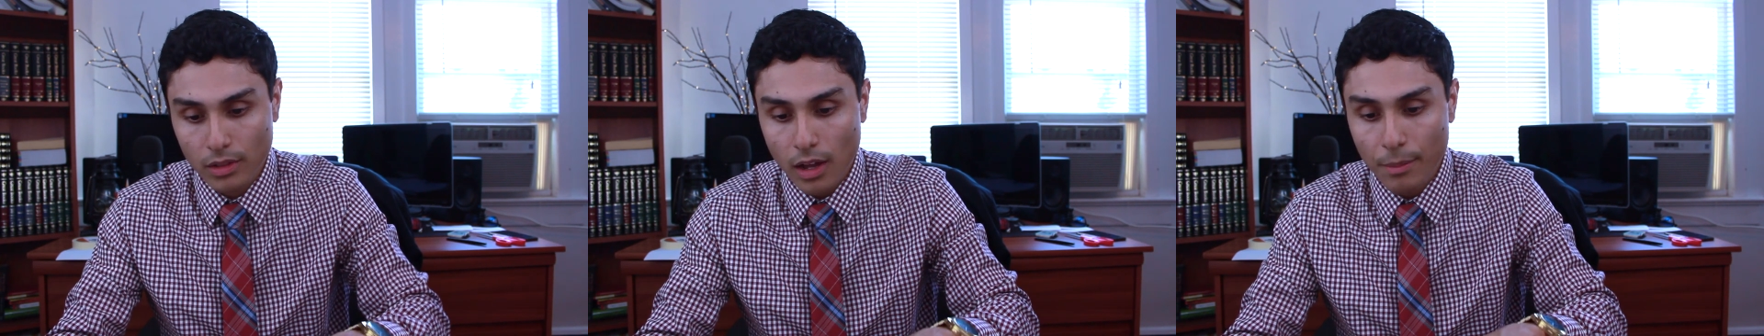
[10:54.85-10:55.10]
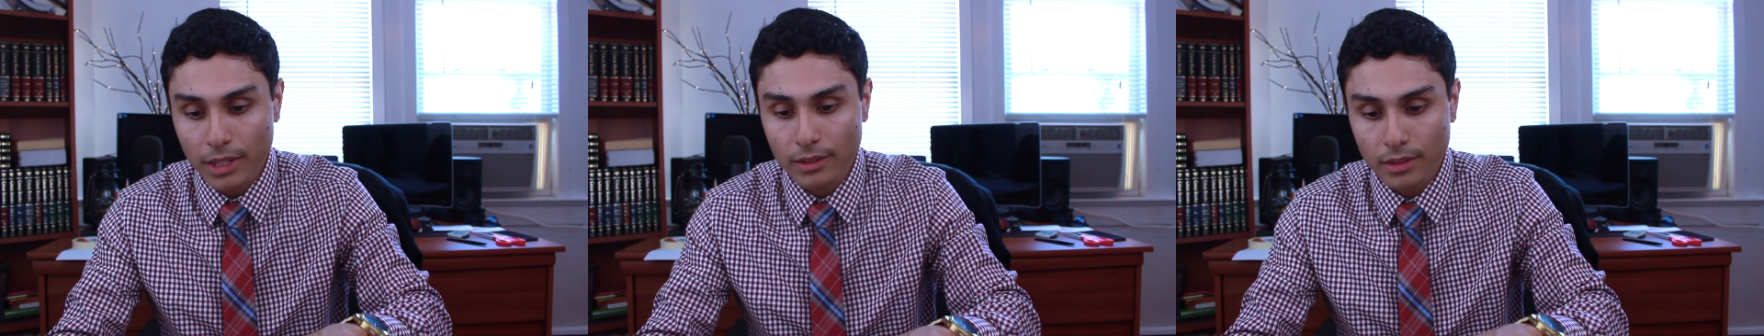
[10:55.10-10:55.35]
I
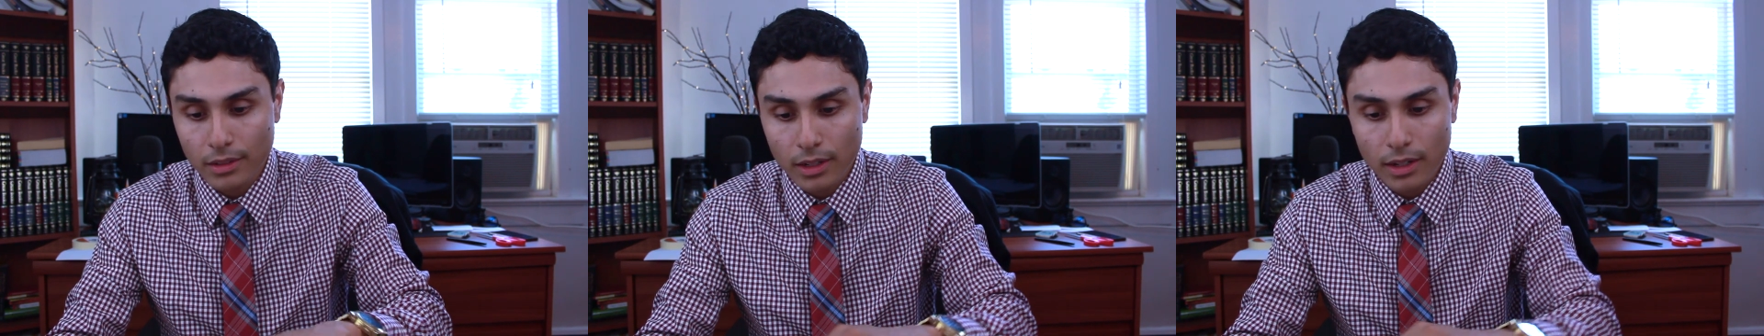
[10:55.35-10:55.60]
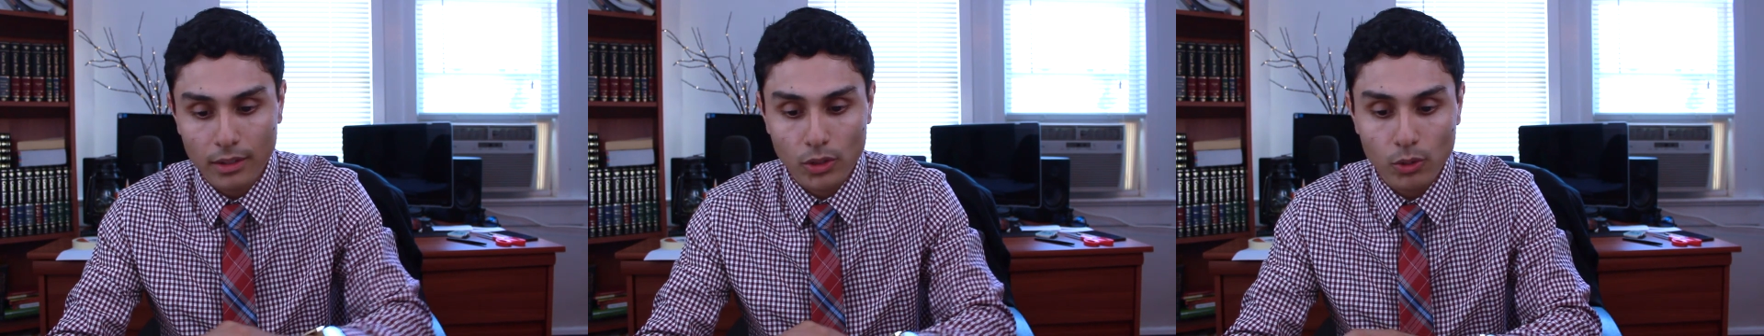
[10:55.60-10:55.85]
mean,
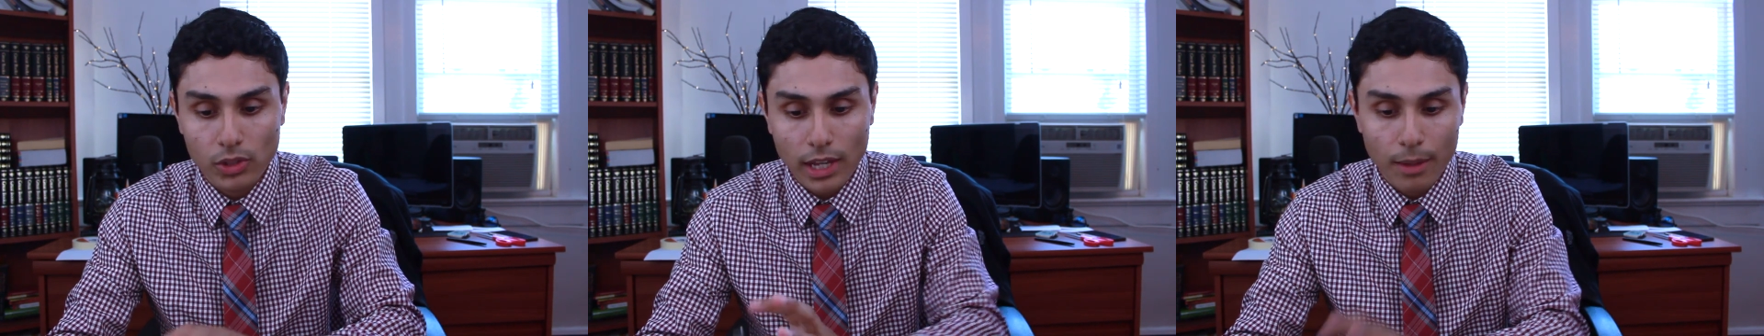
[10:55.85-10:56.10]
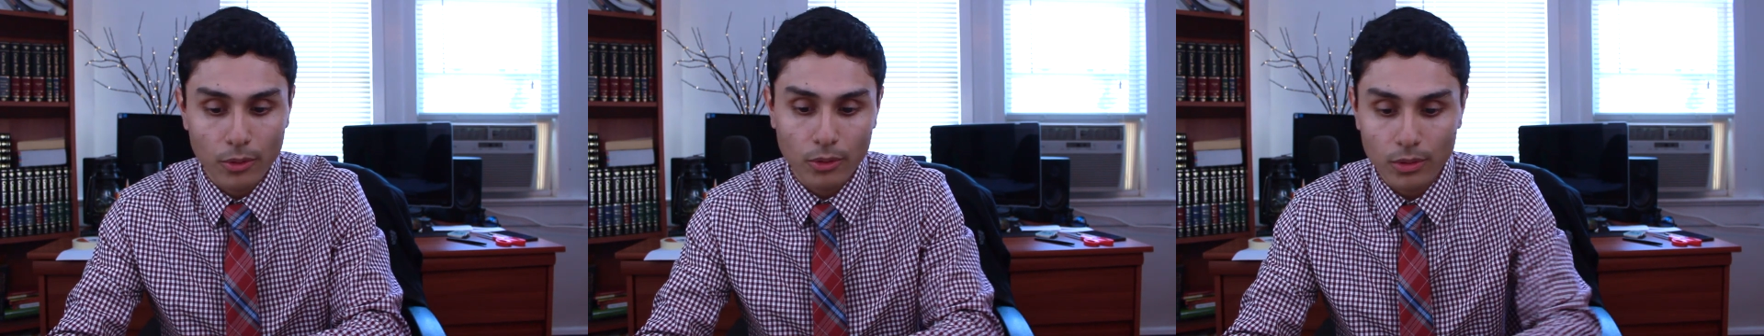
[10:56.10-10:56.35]
uh, two
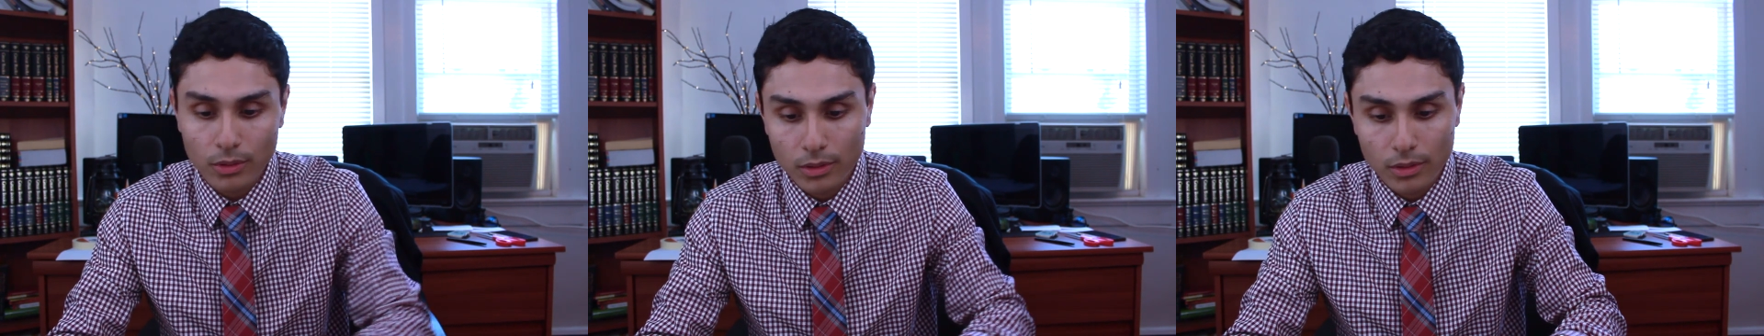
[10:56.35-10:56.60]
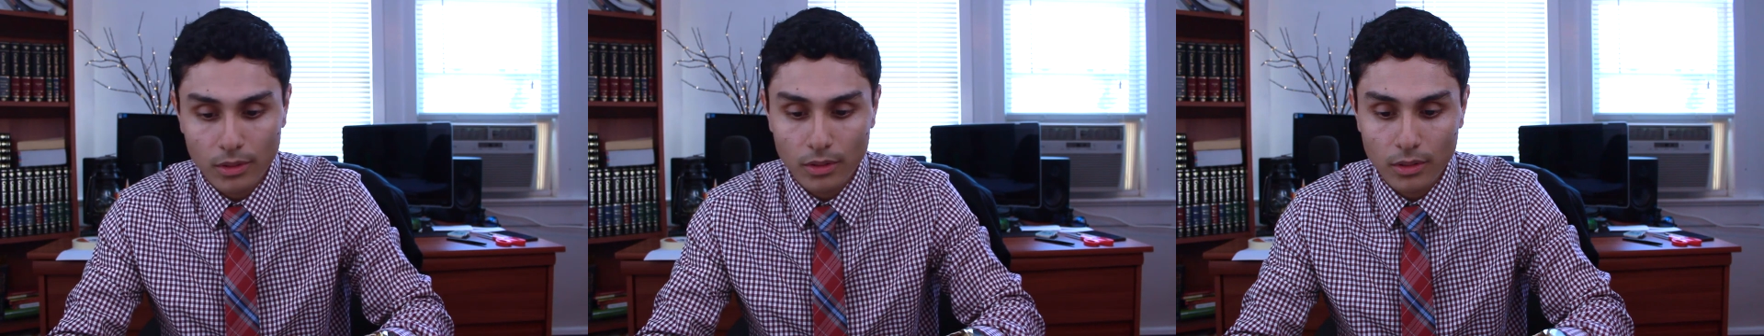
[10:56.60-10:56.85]
Samuel.
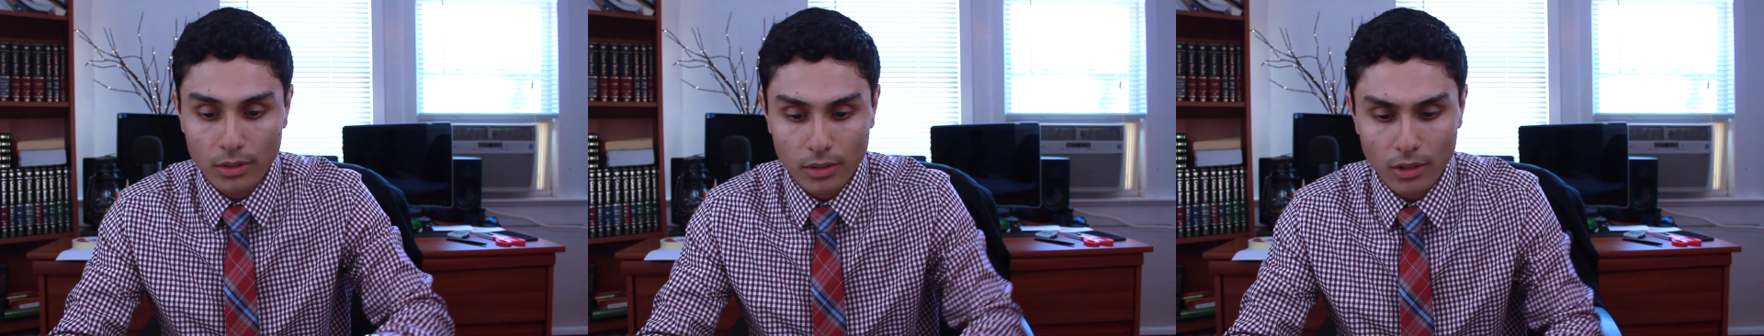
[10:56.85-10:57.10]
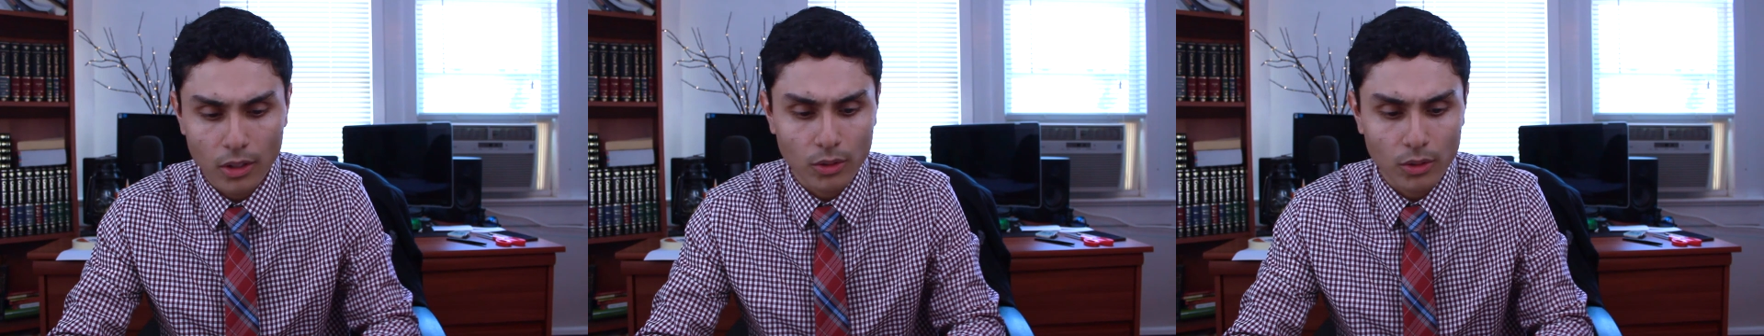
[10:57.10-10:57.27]
Oh,